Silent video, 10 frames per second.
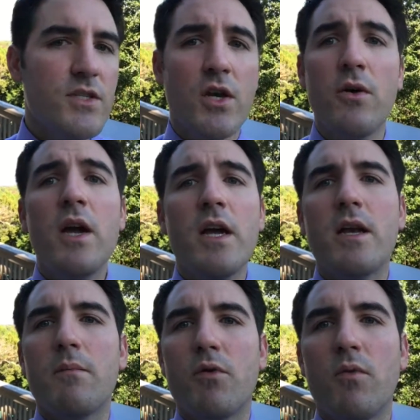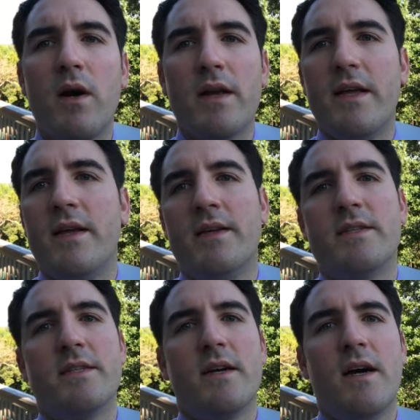So number one
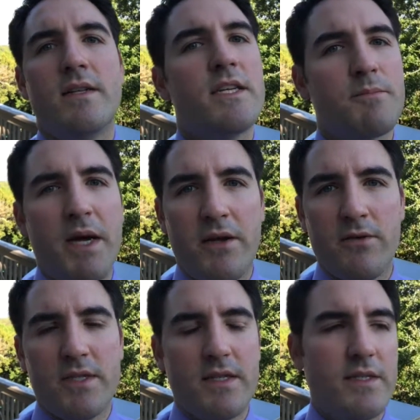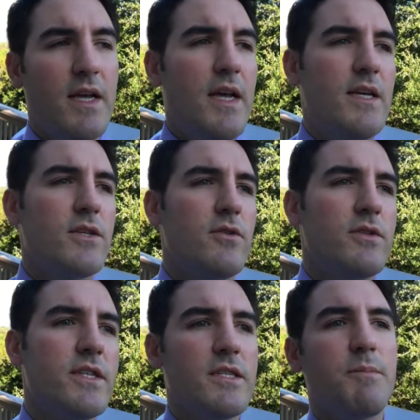is uh, dysbiosis. So
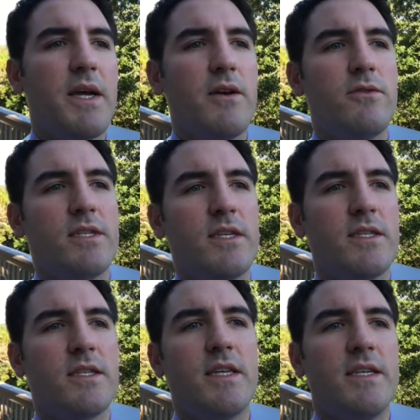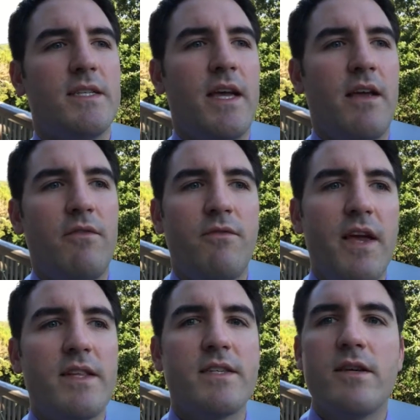dysbiosis is a
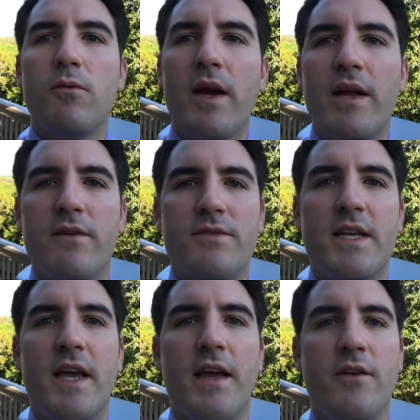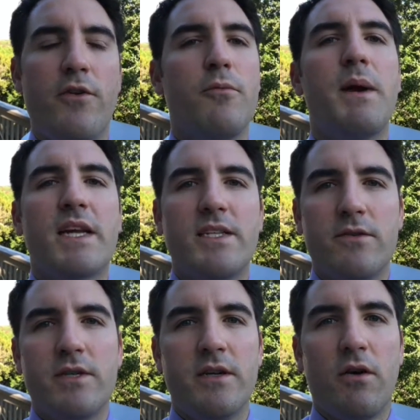fancy way of saying your
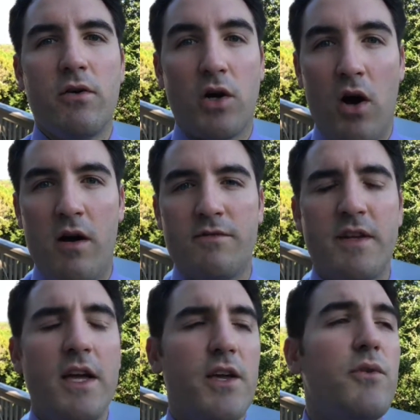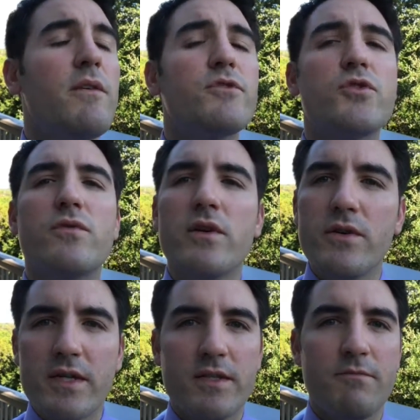bacteria are off. You have
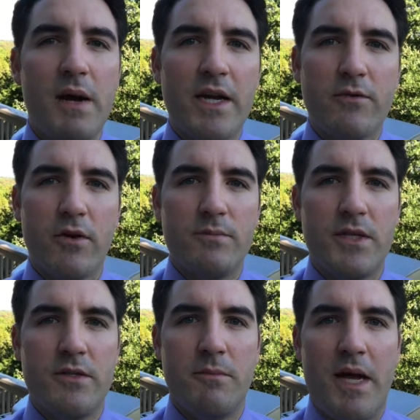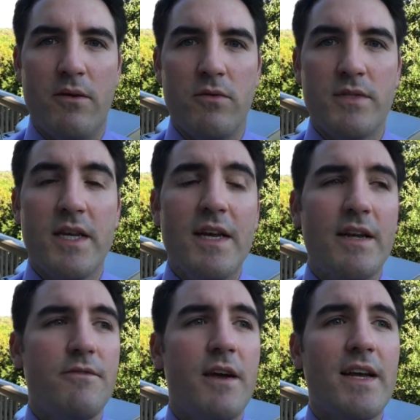trillions of microbes in your bowels.
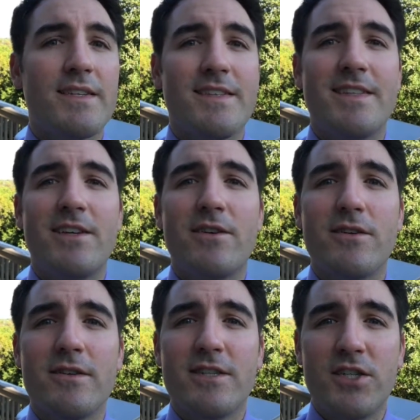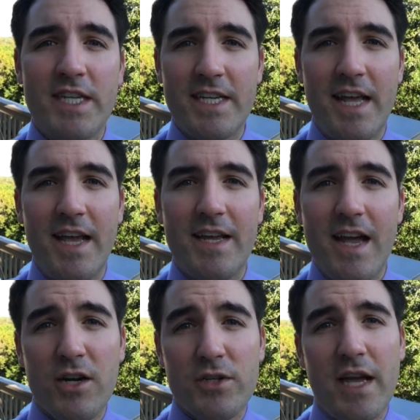In fact, their DNA
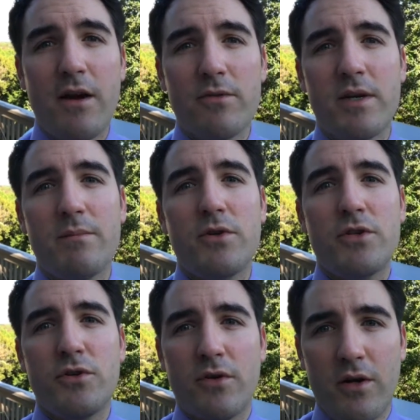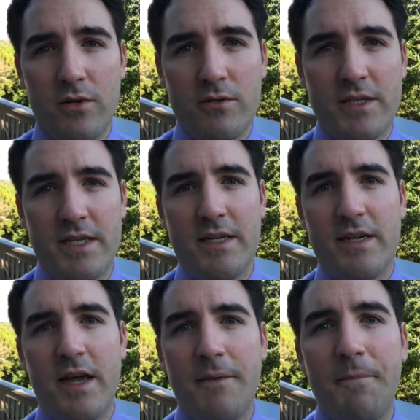actually outnumbers your own
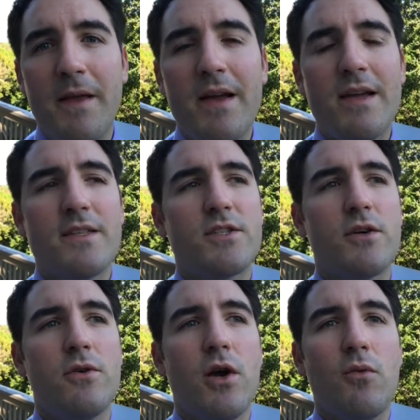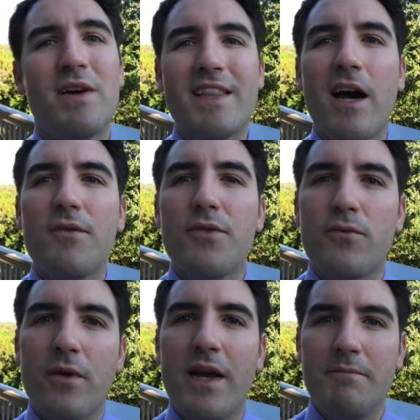DNA. And so without the
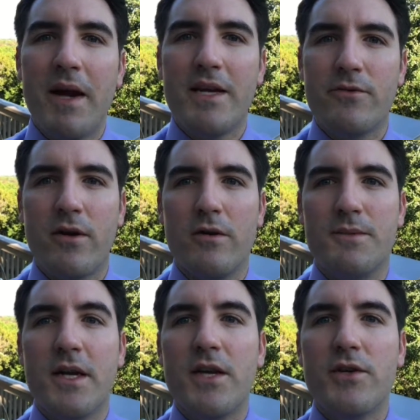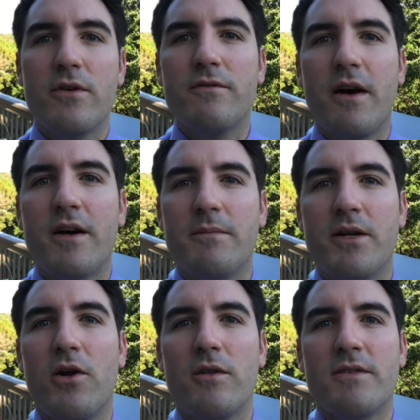right microbes, your
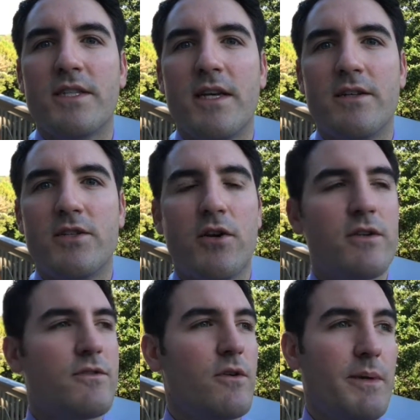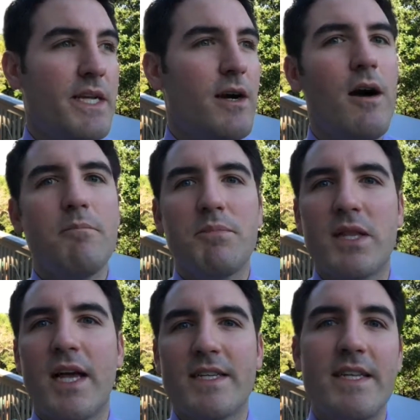environment all of a sudden turns from a
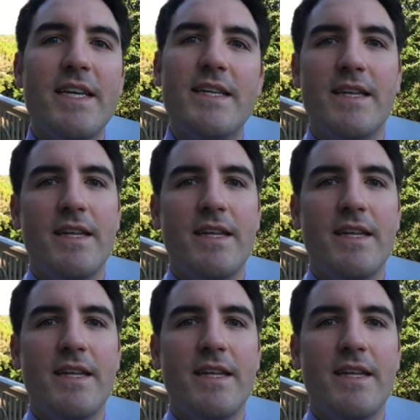complex eat